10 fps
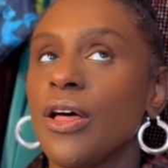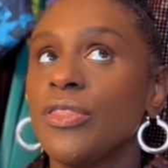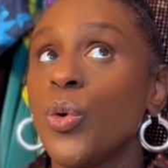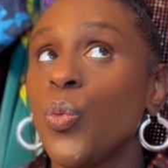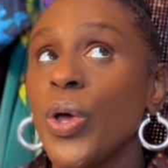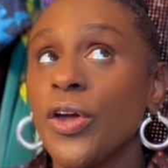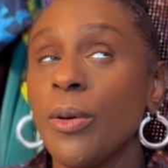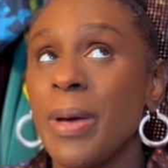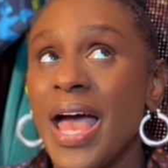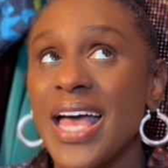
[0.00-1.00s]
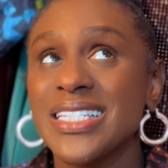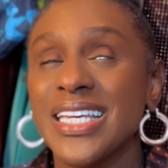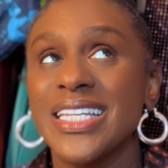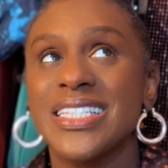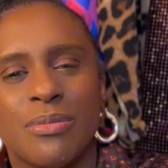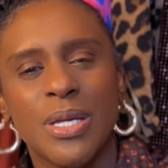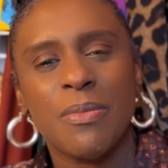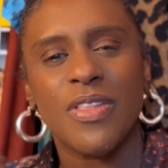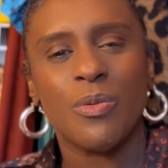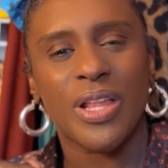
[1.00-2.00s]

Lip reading: The wicker baskets, some of them